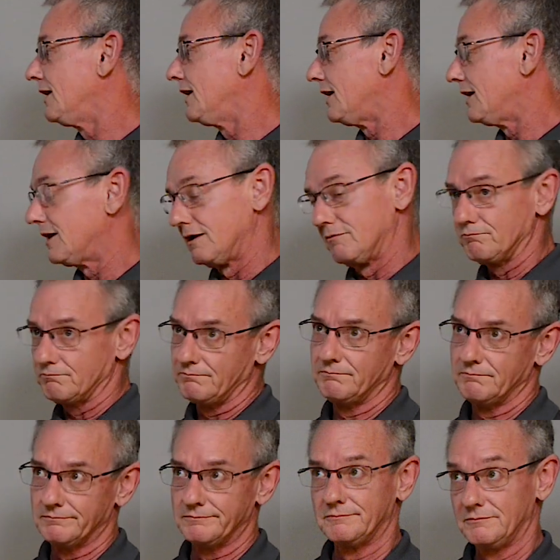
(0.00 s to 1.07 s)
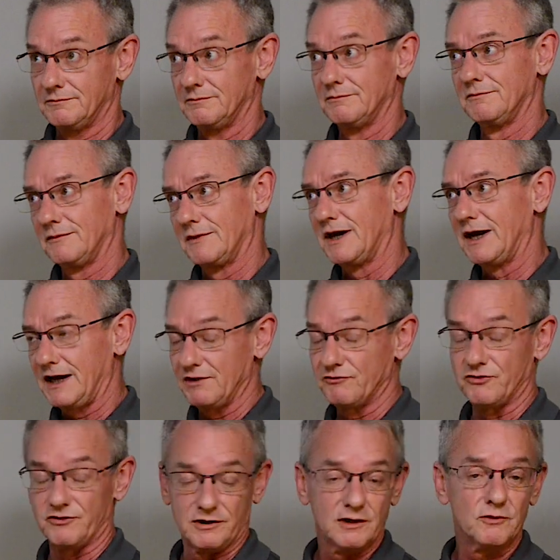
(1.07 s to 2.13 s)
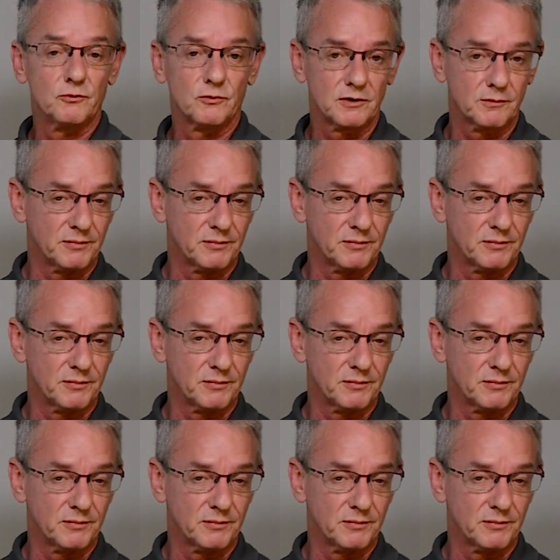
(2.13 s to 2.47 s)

And I have seen it where